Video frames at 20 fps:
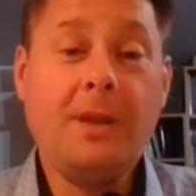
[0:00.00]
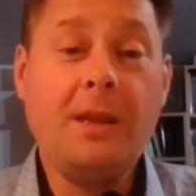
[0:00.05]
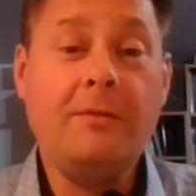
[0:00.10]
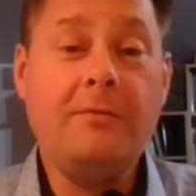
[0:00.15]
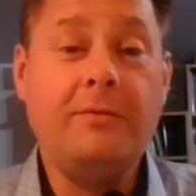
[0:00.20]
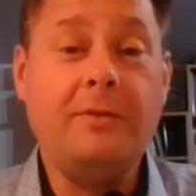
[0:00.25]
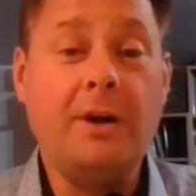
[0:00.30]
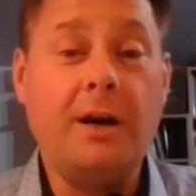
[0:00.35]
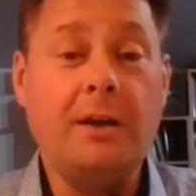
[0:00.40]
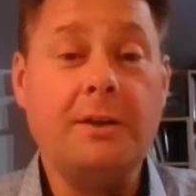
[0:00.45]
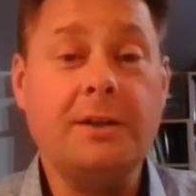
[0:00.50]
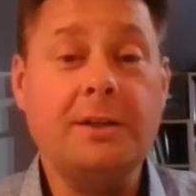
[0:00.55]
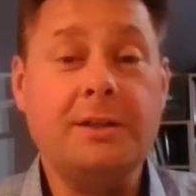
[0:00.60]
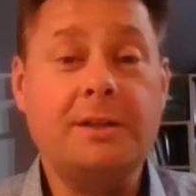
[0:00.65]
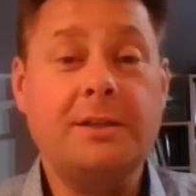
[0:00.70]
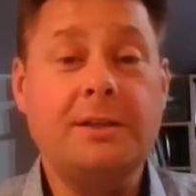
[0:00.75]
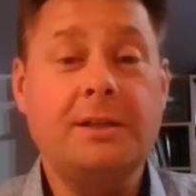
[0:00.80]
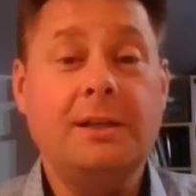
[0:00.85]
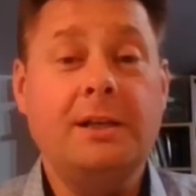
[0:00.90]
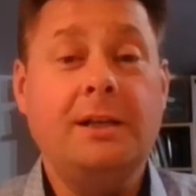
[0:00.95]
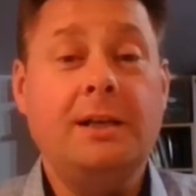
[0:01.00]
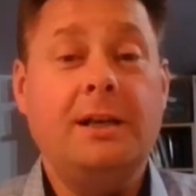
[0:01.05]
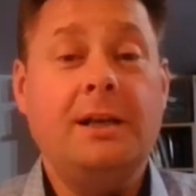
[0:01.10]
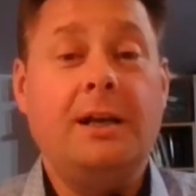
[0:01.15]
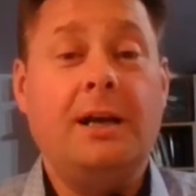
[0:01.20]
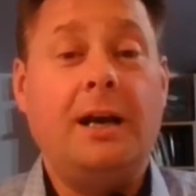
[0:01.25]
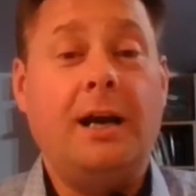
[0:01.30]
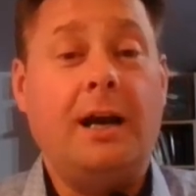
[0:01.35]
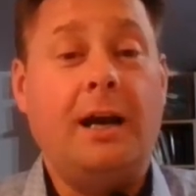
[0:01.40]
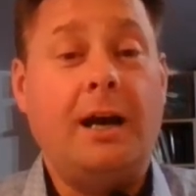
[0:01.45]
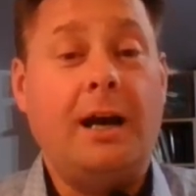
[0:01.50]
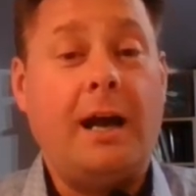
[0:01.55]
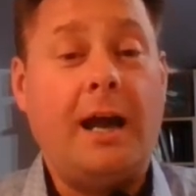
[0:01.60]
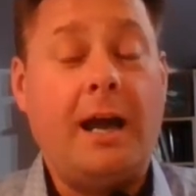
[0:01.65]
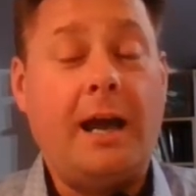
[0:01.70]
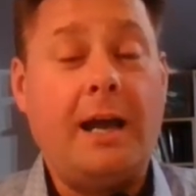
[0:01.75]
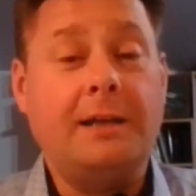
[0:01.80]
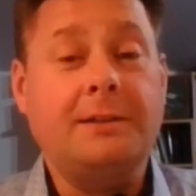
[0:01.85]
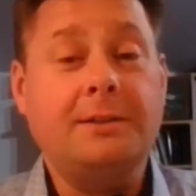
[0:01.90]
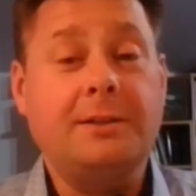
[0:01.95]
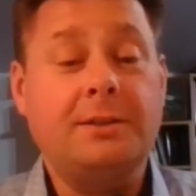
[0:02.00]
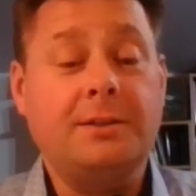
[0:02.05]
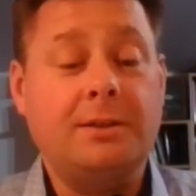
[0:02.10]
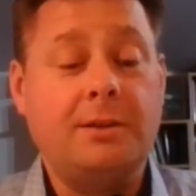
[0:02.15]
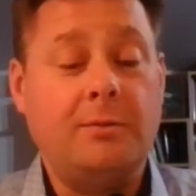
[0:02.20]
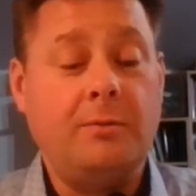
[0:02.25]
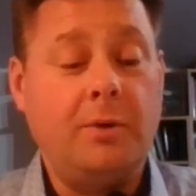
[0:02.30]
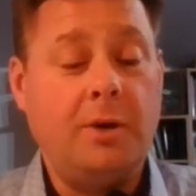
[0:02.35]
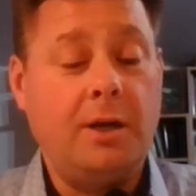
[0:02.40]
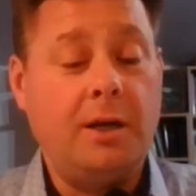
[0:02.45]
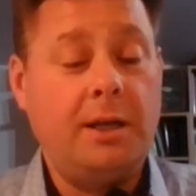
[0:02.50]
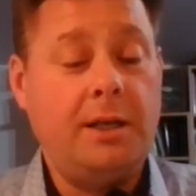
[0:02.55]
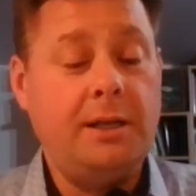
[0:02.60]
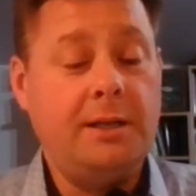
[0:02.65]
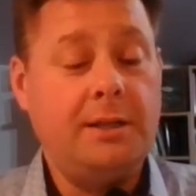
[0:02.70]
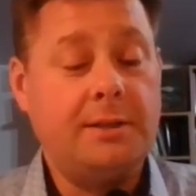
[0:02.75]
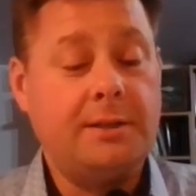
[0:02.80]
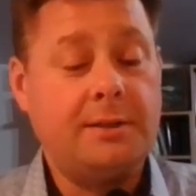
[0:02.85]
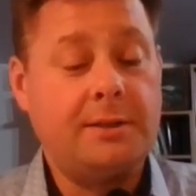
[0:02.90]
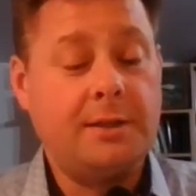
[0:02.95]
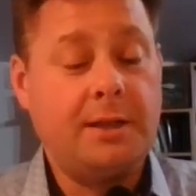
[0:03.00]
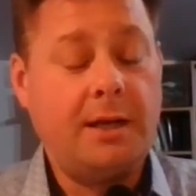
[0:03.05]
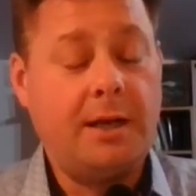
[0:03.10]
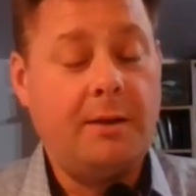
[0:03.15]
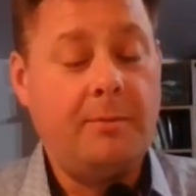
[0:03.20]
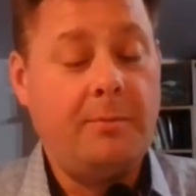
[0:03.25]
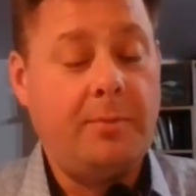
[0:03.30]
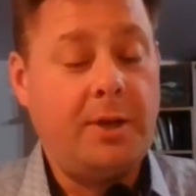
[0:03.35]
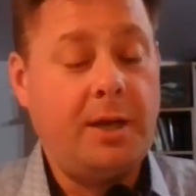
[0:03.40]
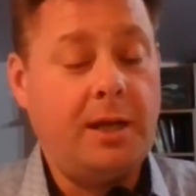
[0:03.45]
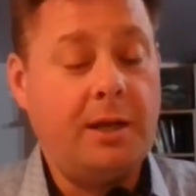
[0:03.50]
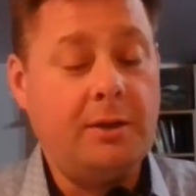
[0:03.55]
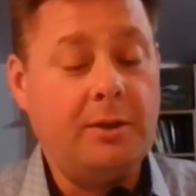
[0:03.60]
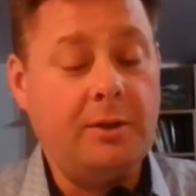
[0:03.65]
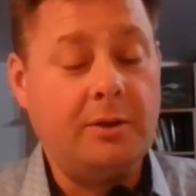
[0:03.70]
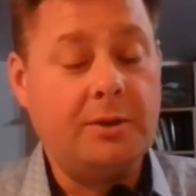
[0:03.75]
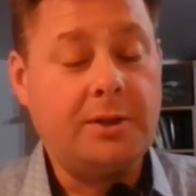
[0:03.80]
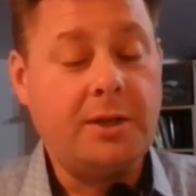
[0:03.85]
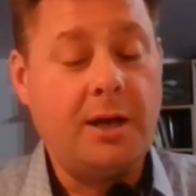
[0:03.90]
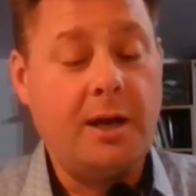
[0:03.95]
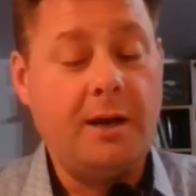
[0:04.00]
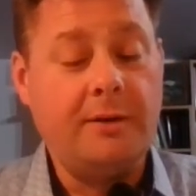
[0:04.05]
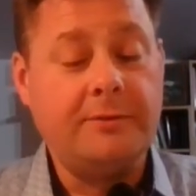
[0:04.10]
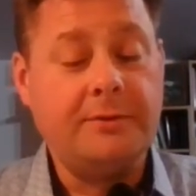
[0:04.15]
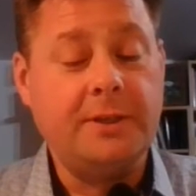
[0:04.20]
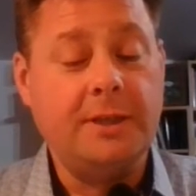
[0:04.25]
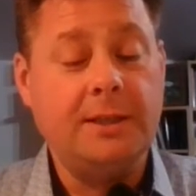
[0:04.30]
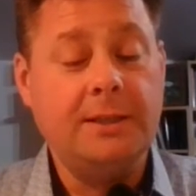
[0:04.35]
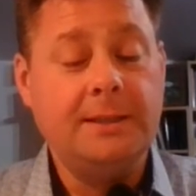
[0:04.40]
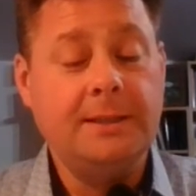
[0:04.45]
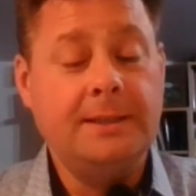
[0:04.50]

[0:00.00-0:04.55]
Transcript: father's hands, as it were. He is being looked after,